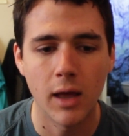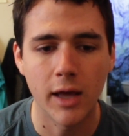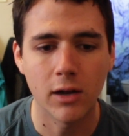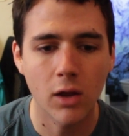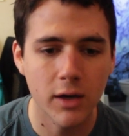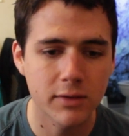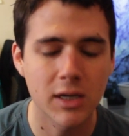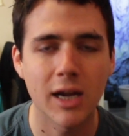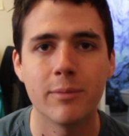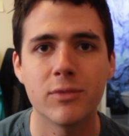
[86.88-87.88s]
And a lot of
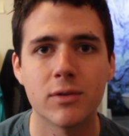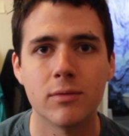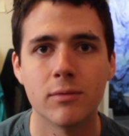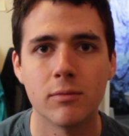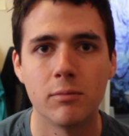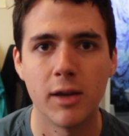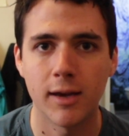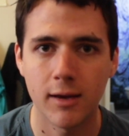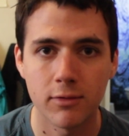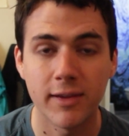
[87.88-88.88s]
times,
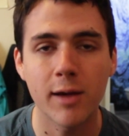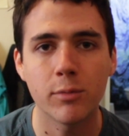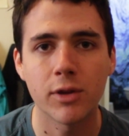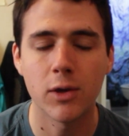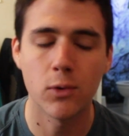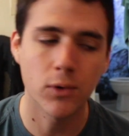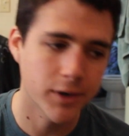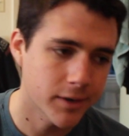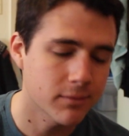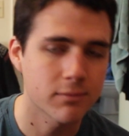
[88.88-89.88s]
being family,
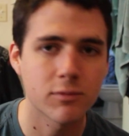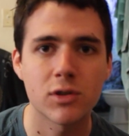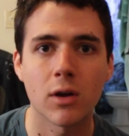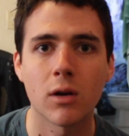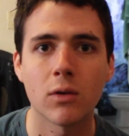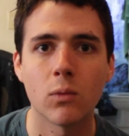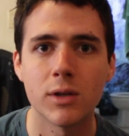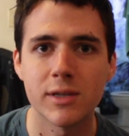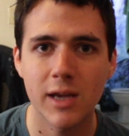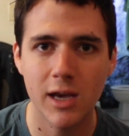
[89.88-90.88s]
you're stuck on
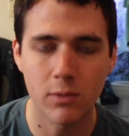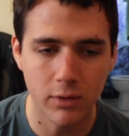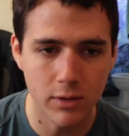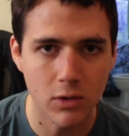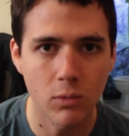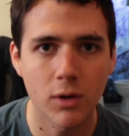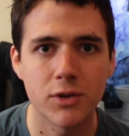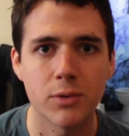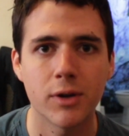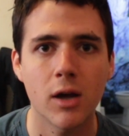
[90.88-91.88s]
one side, whether you want
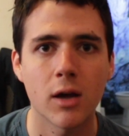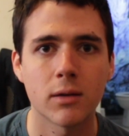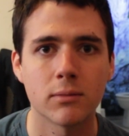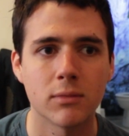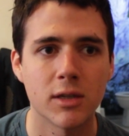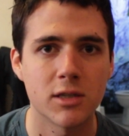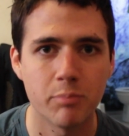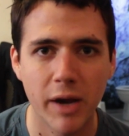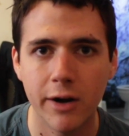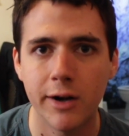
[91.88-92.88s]
to or not. It's a
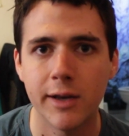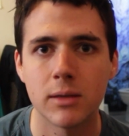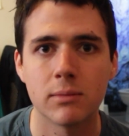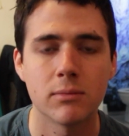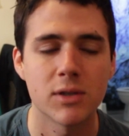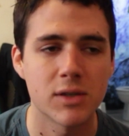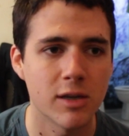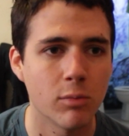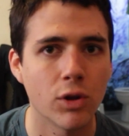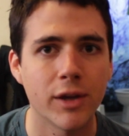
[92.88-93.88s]
parent,
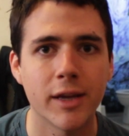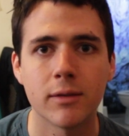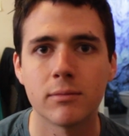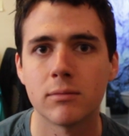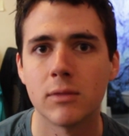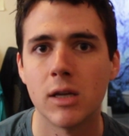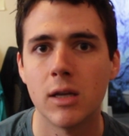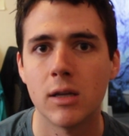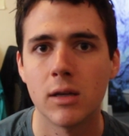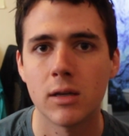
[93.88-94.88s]
sibling,
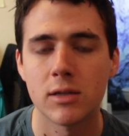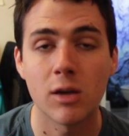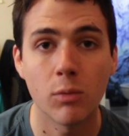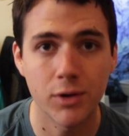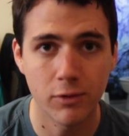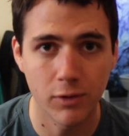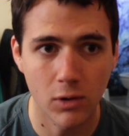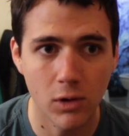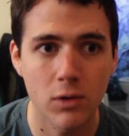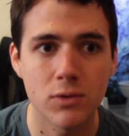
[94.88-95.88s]
someone you feel
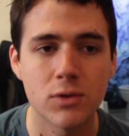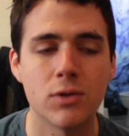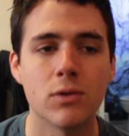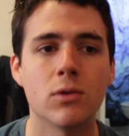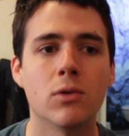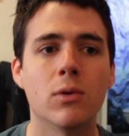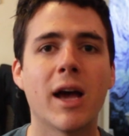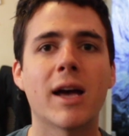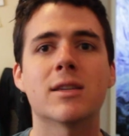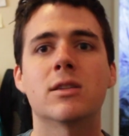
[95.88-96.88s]
close to who
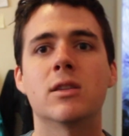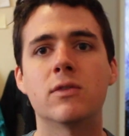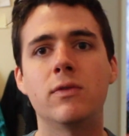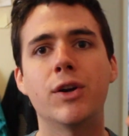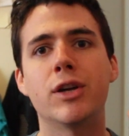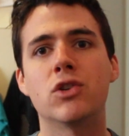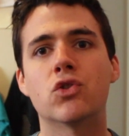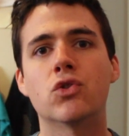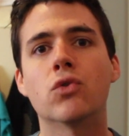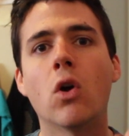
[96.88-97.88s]
has this very
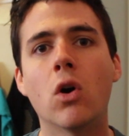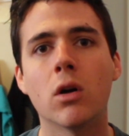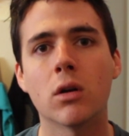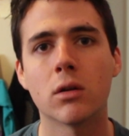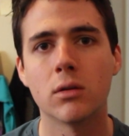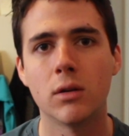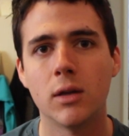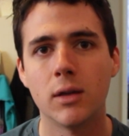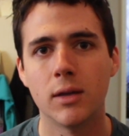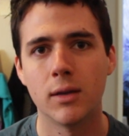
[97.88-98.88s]
strong
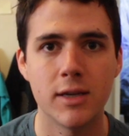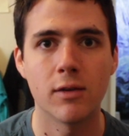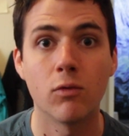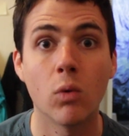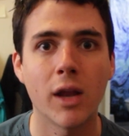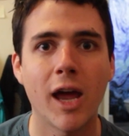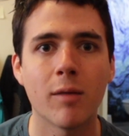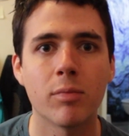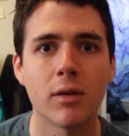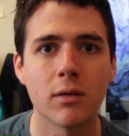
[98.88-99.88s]
idea of what
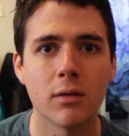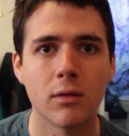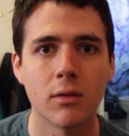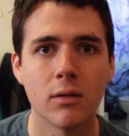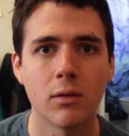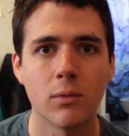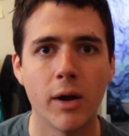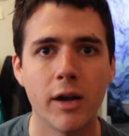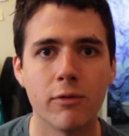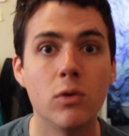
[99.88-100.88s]
happened,
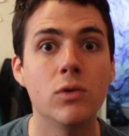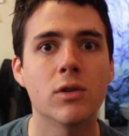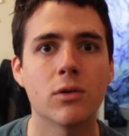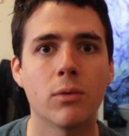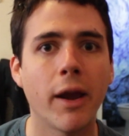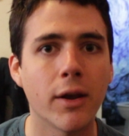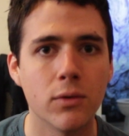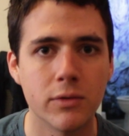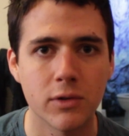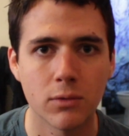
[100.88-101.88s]
right? Of who's in the right,
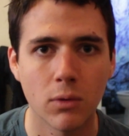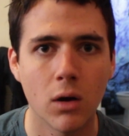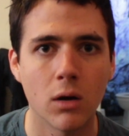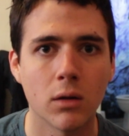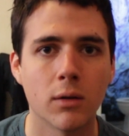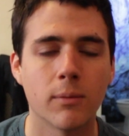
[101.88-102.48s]
who's in the wrong.